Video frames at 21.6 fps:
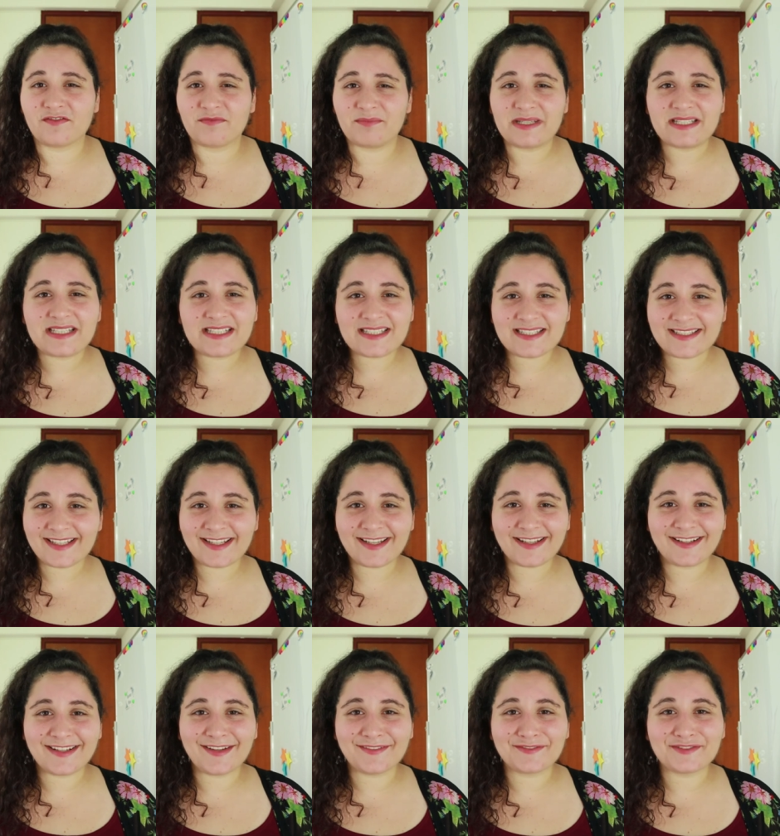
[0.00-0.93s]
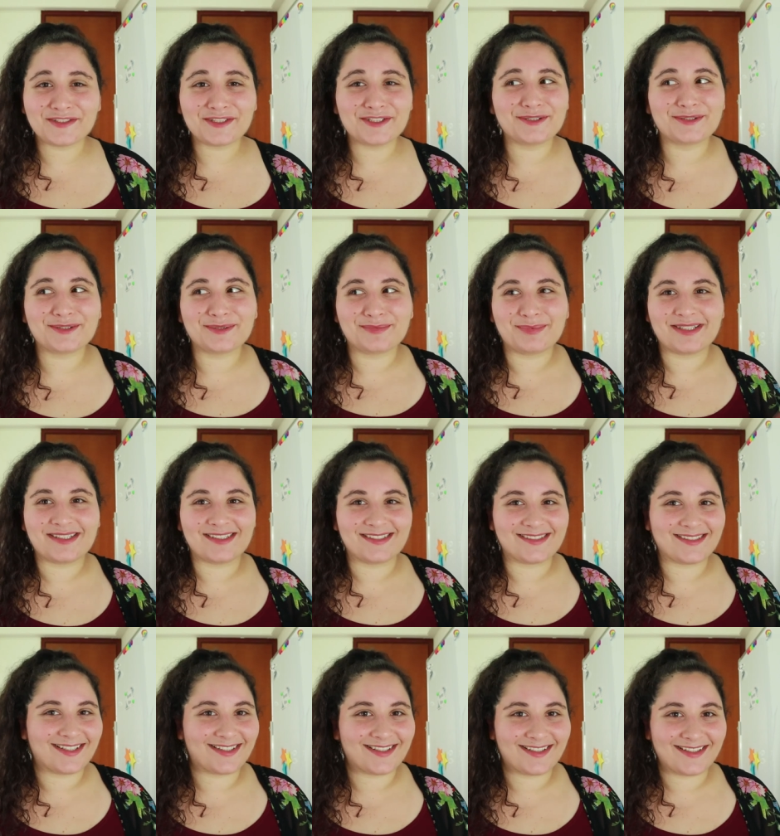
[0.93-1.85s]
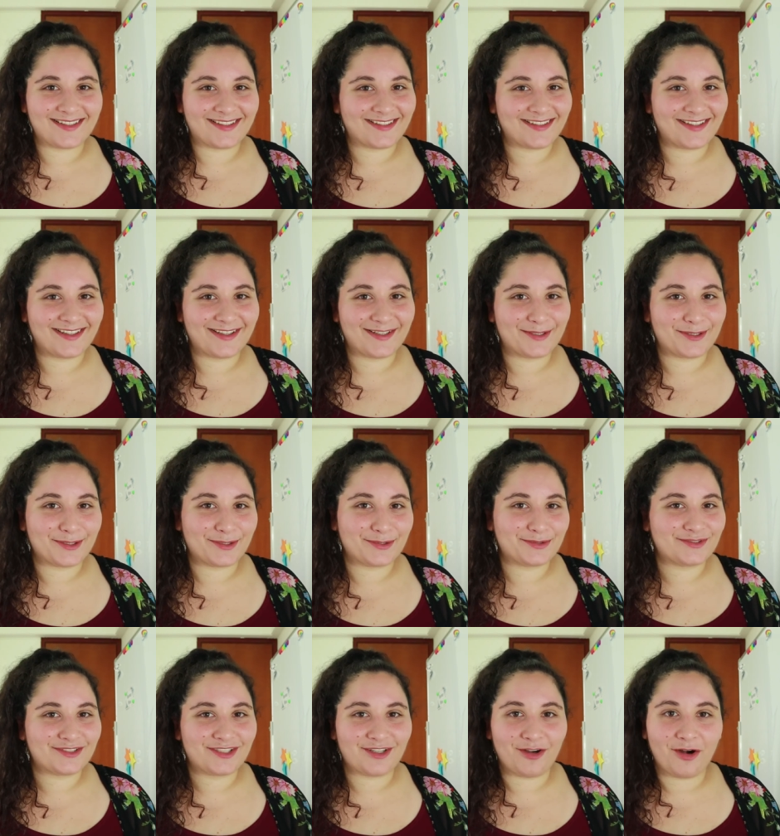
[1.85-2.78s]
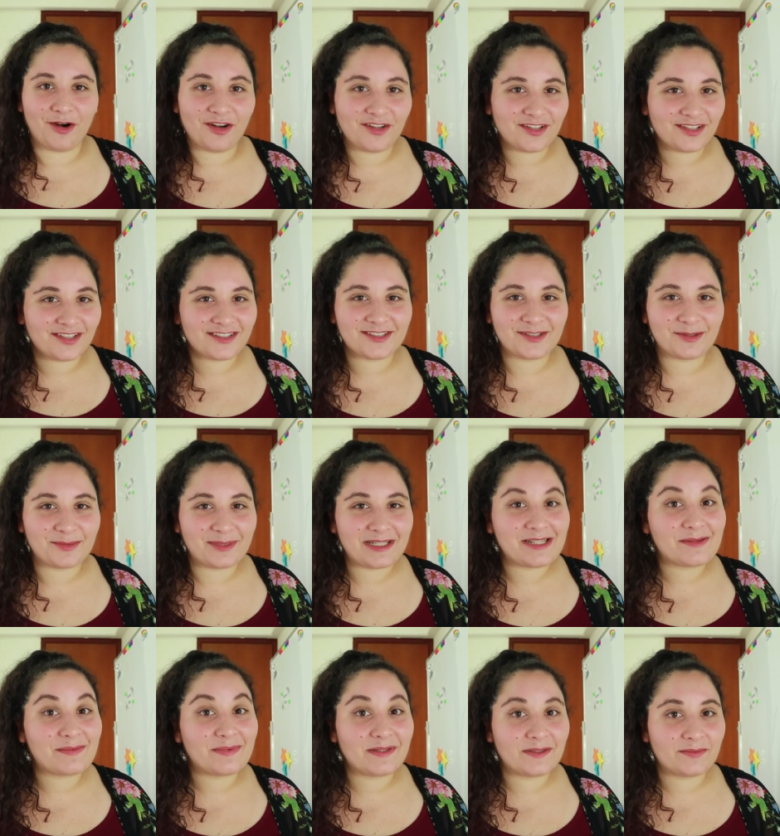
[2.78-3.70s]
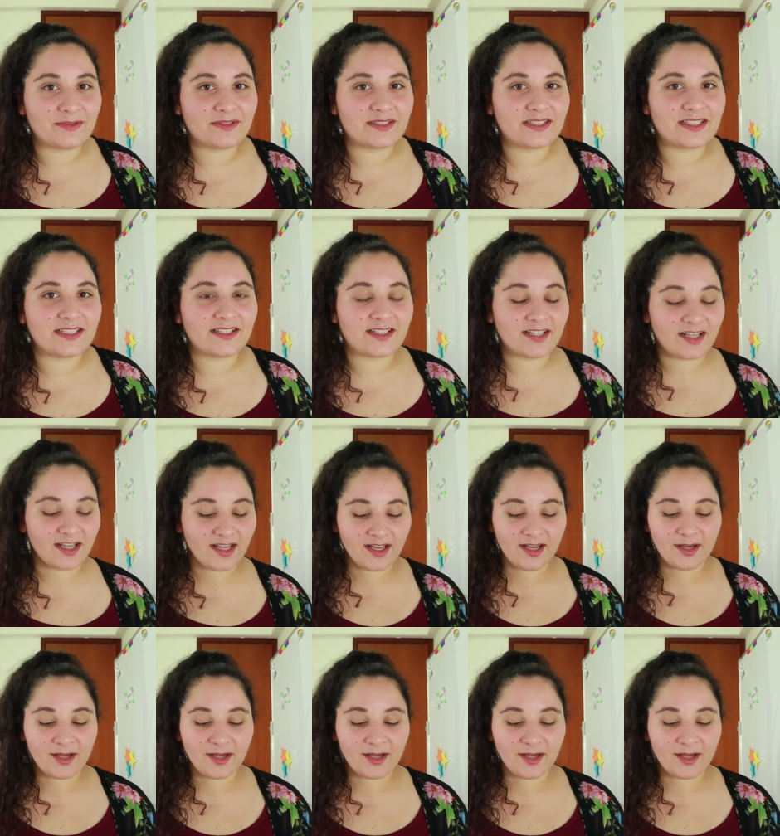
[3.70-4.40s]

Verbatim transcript: of minutes that I never used because honestly I don't call so many people here.